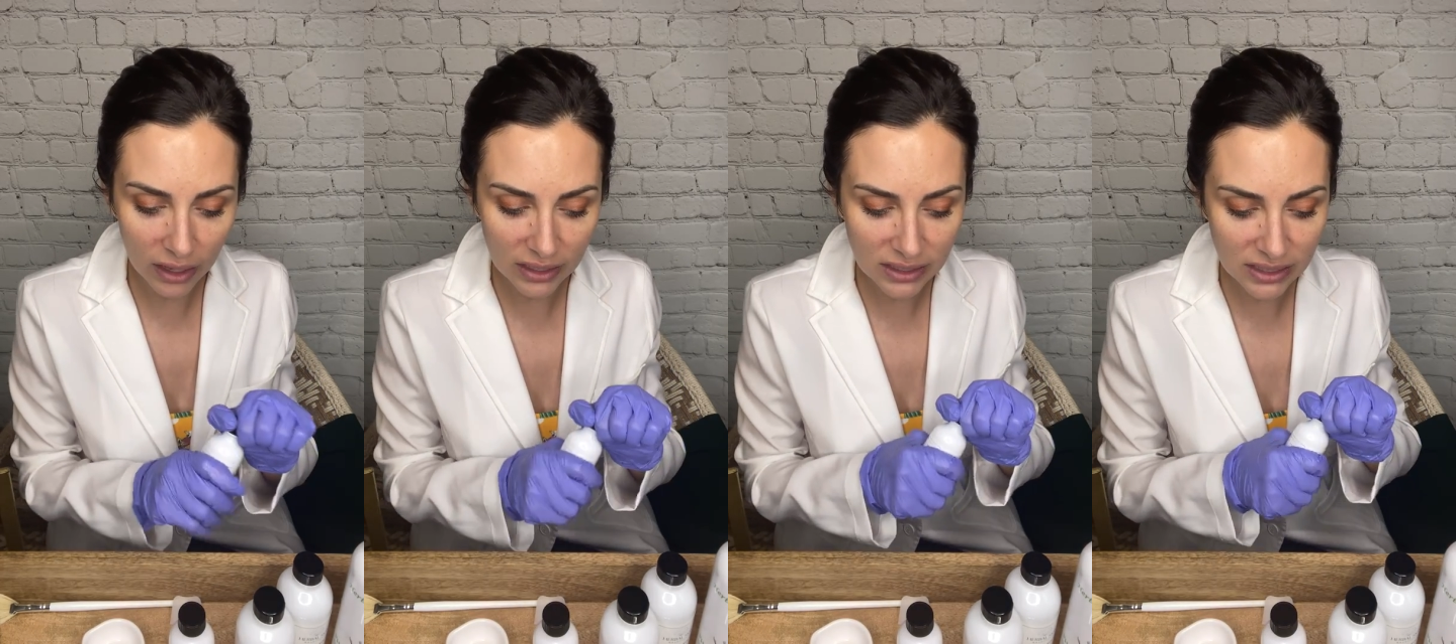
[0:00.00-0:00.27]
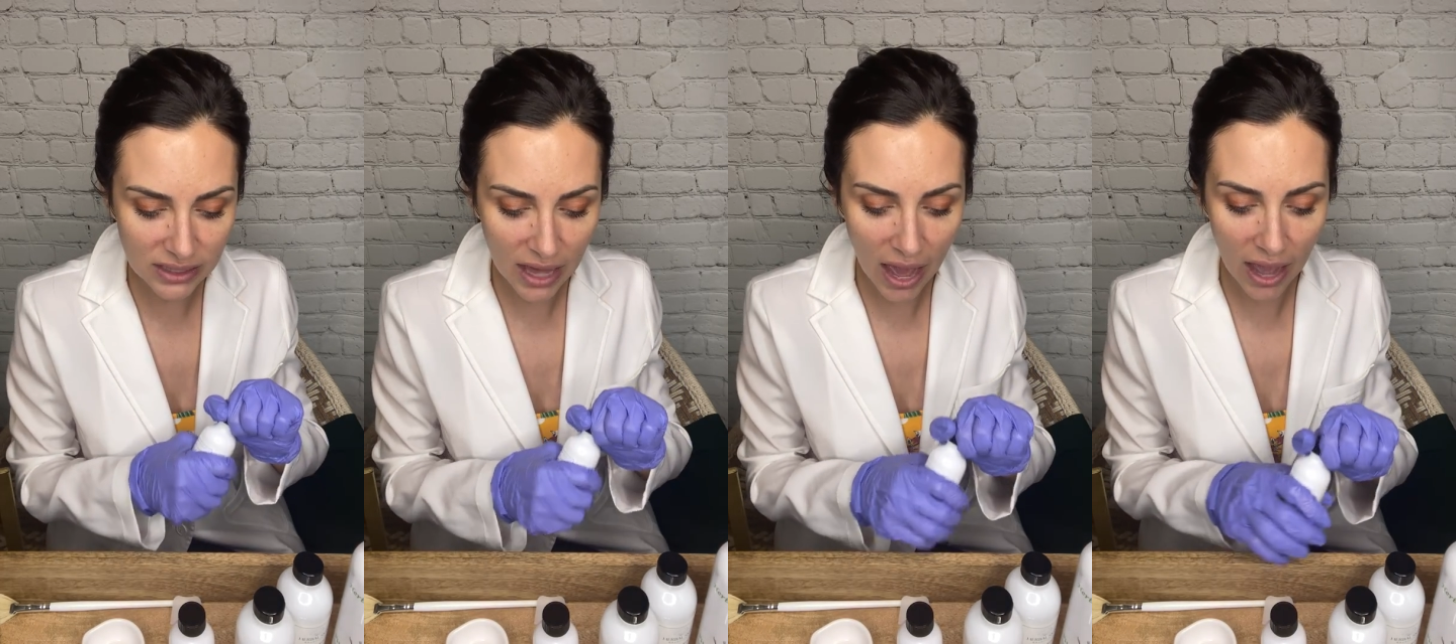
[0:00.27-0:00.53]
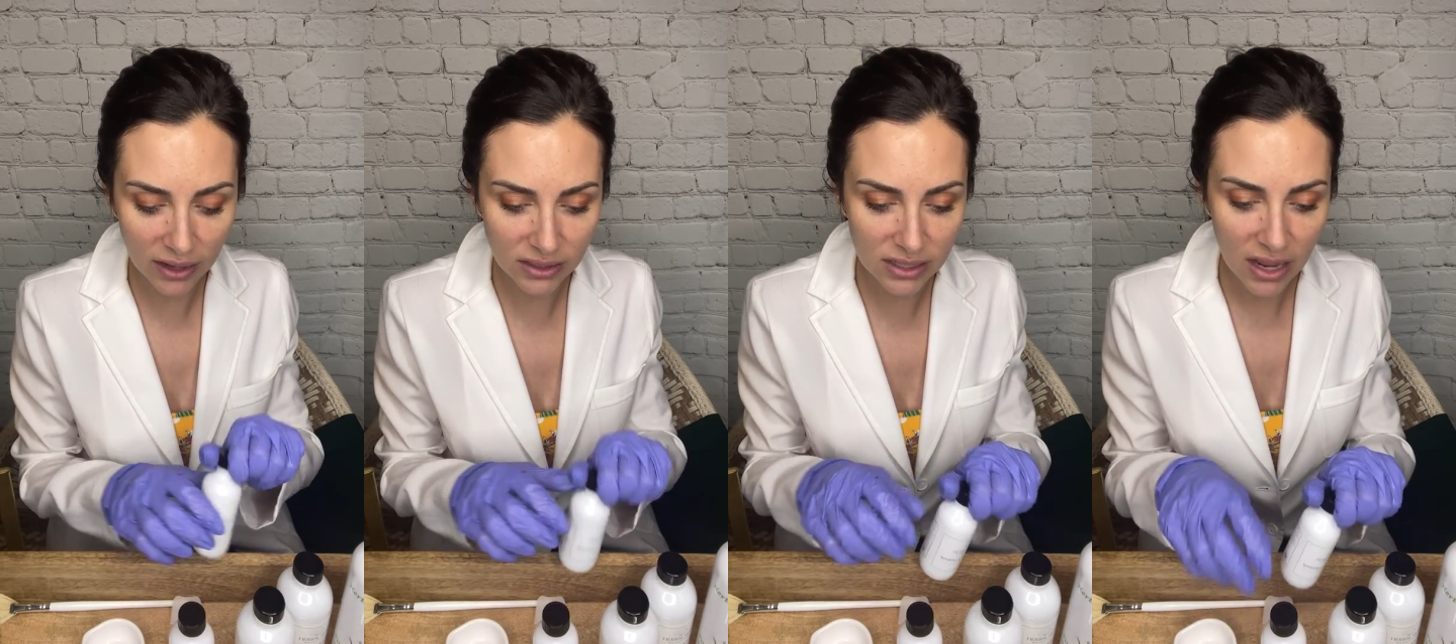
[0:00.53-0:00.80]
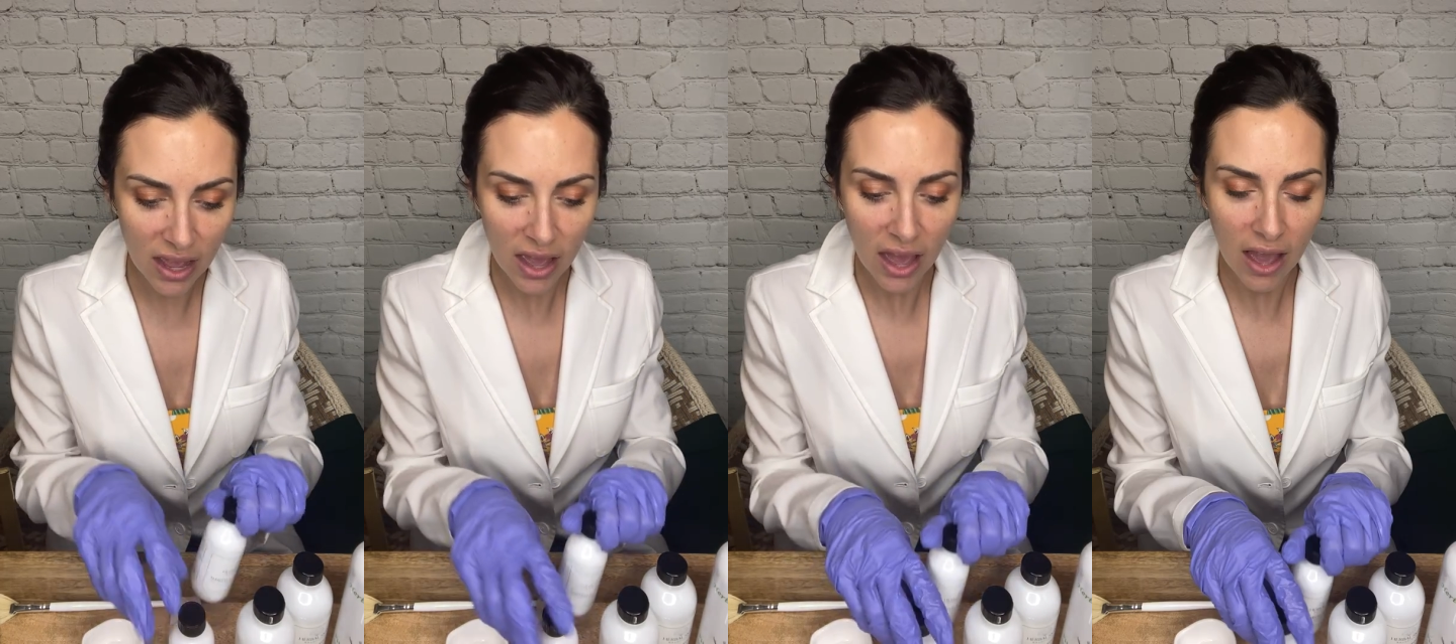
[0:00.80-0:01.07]
is that
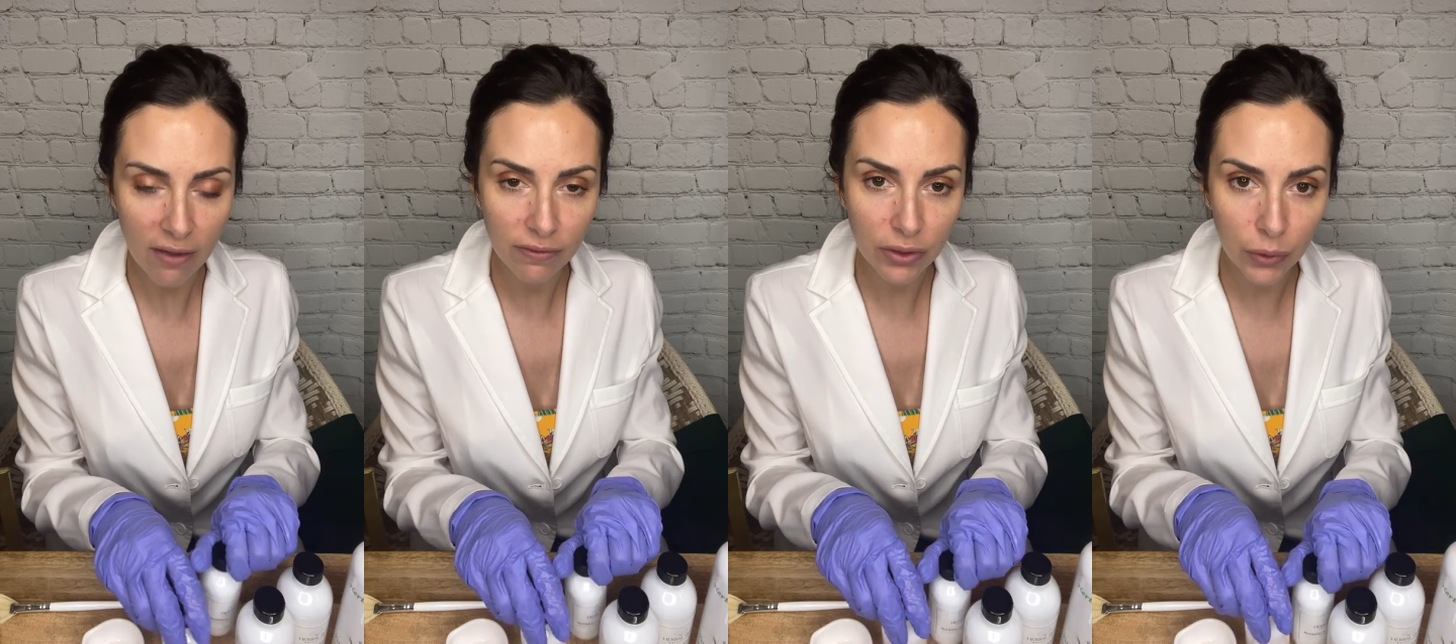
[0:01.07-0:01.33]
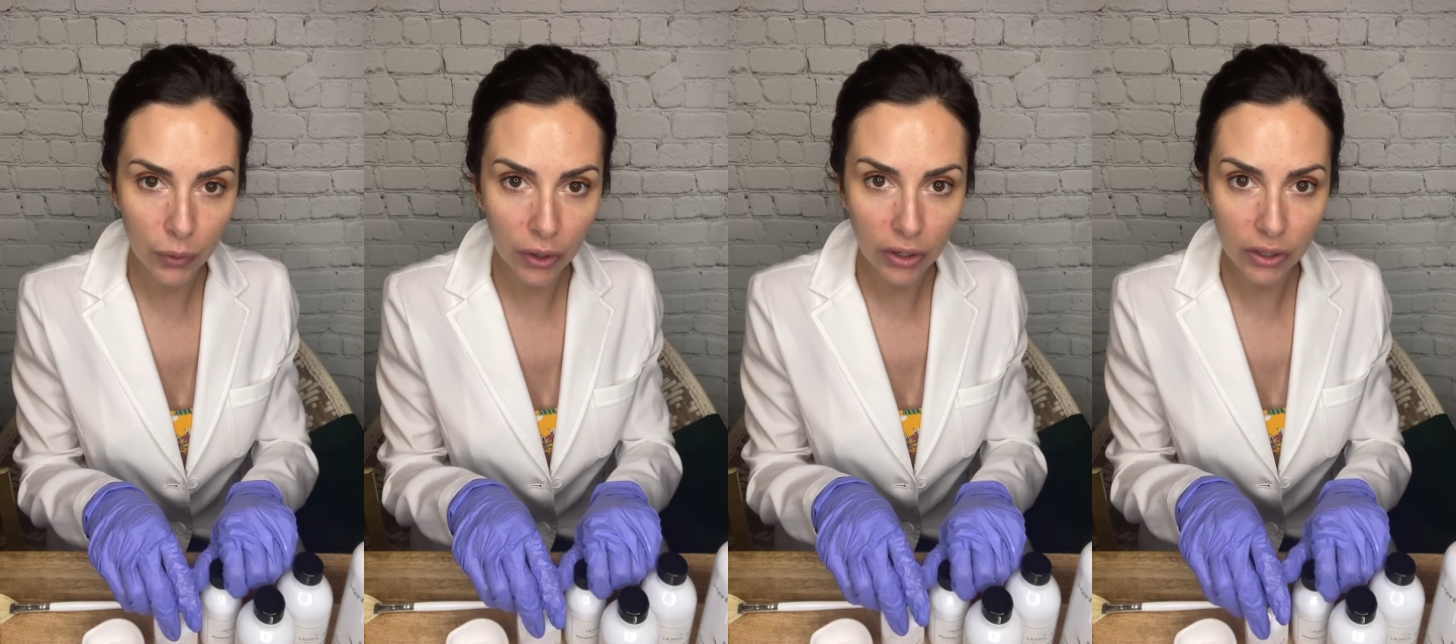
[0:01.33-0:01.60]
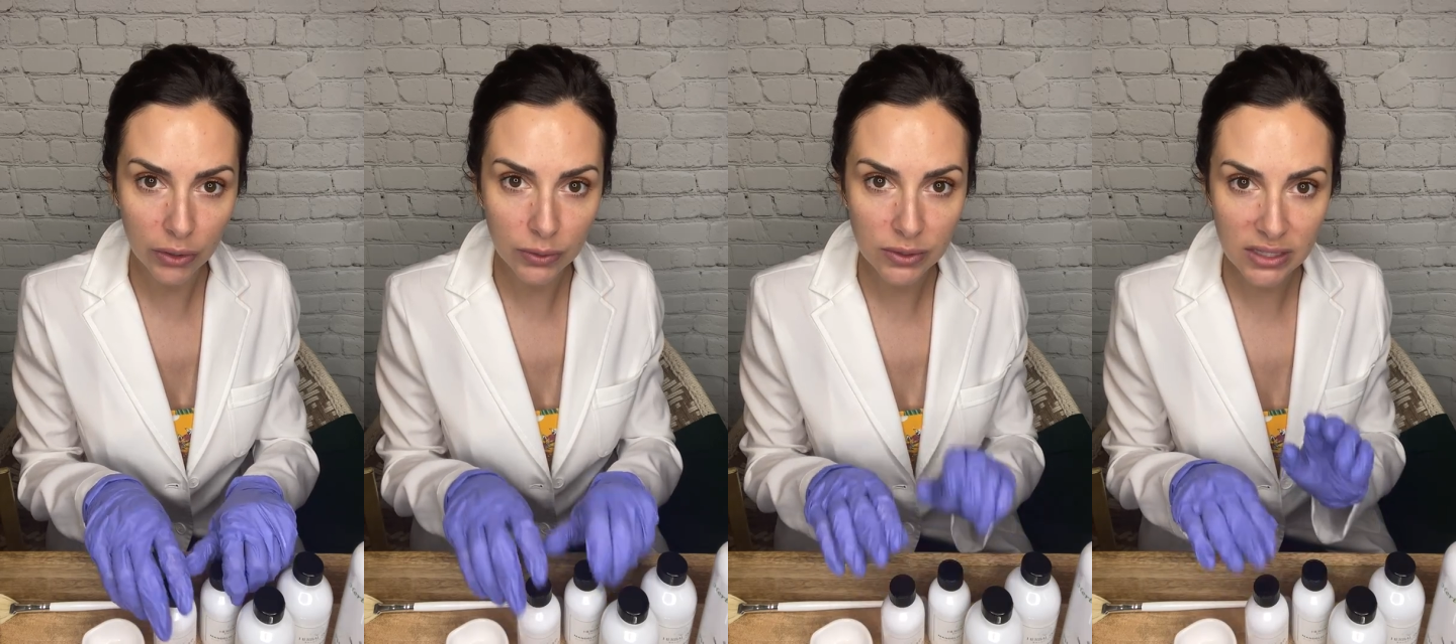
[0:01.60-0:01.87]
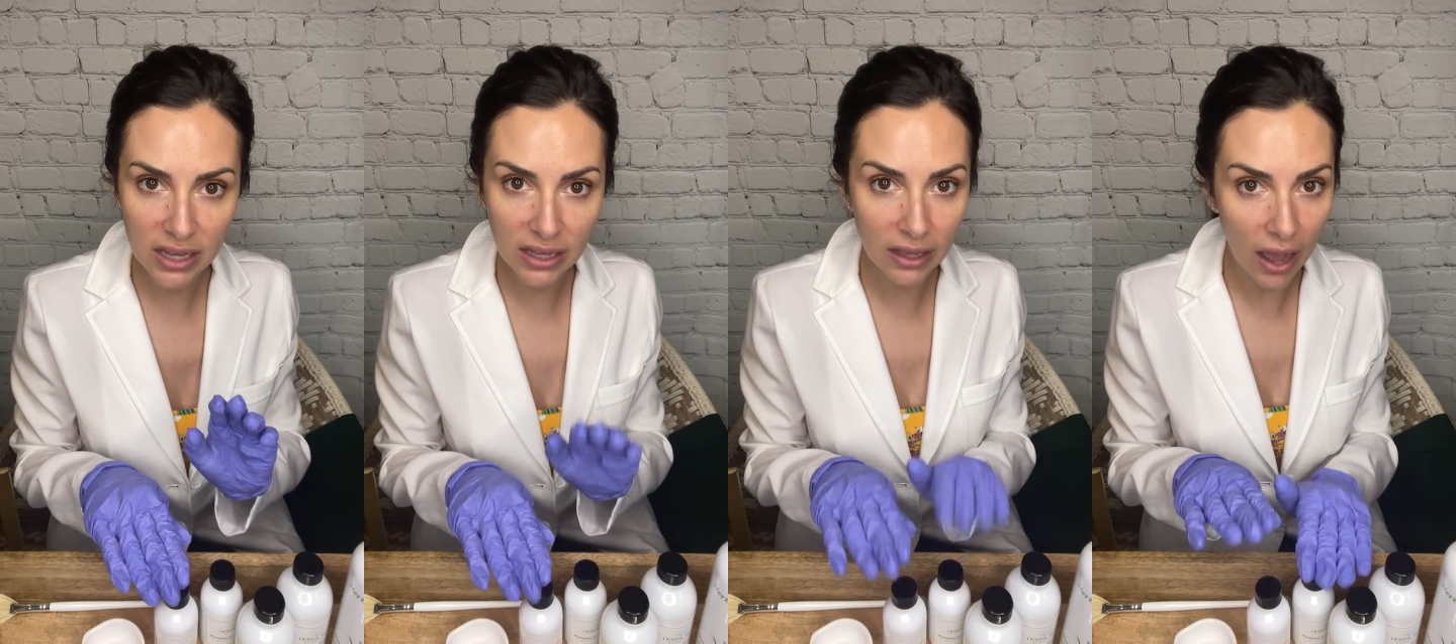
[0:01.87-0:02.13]
if you are using